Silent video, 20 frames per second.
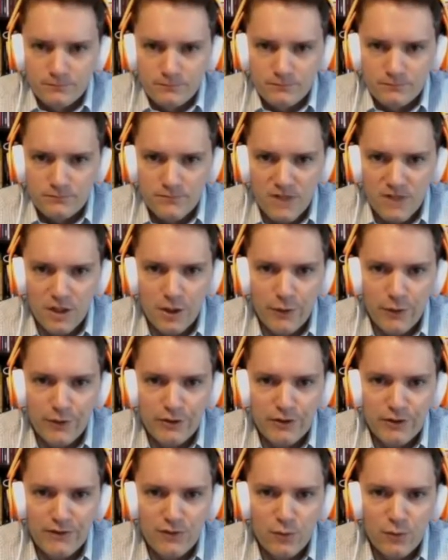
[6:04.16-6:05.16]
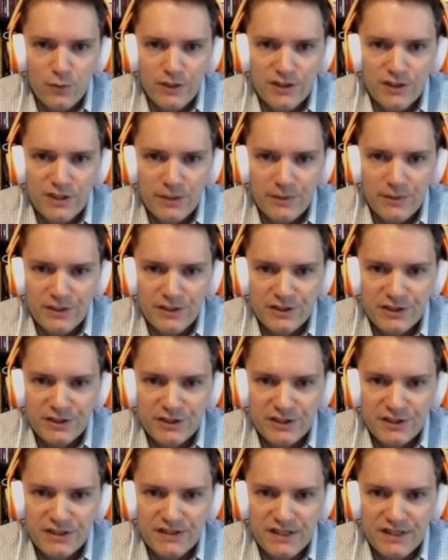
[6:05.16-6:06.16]
Alright, we do have the witch coming in. She
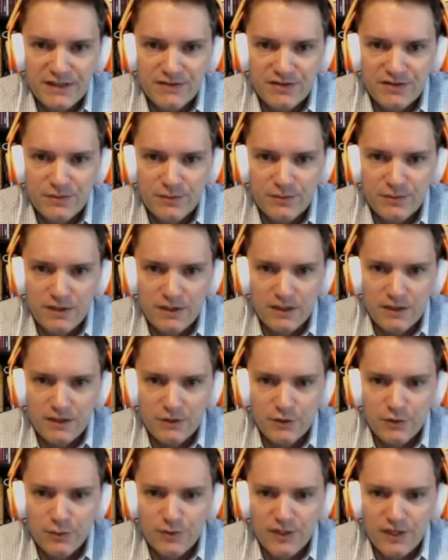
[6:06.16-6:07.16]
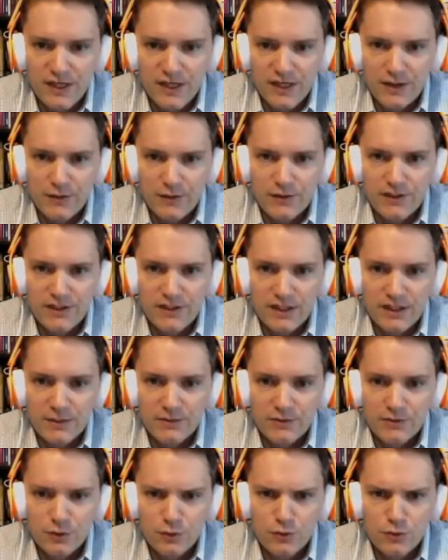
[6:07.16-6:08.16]
does have some a little bit of AoE
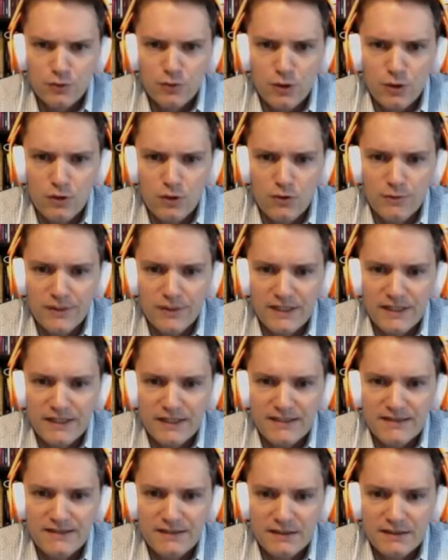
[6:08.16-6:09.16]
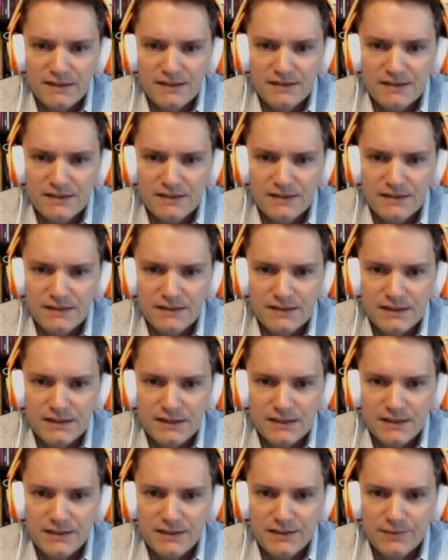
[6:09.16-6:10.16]
damage. Oh man, that sucks.
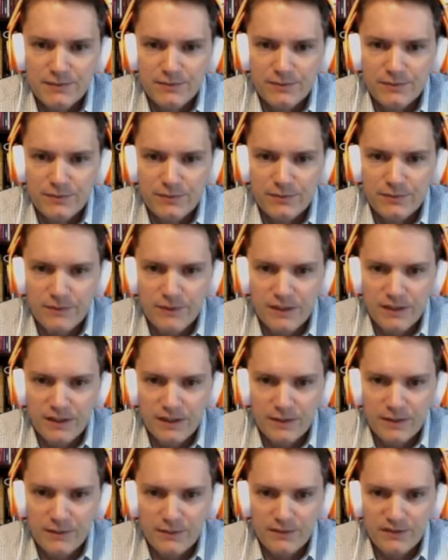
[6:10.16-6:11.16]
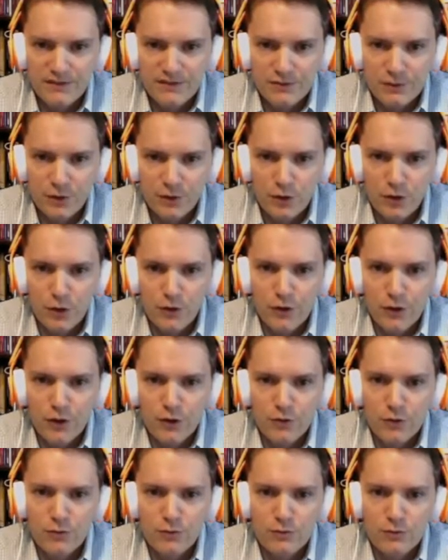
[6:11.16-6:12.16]
He missed through. Oh
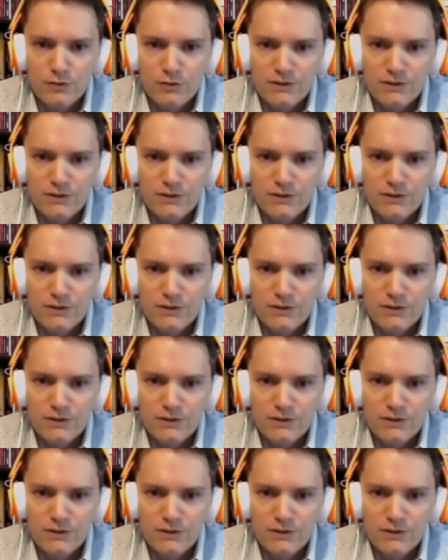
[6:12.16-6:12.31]
no!